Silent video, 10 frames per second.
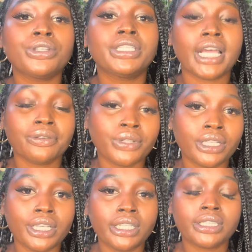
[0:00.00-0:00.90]

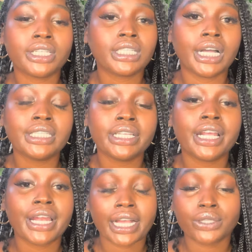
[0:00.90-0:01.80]
definitely discuss in
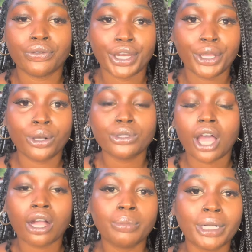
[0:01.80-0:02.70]
the next video,
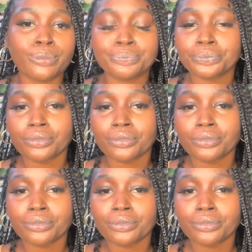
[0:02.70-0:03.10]
talk about,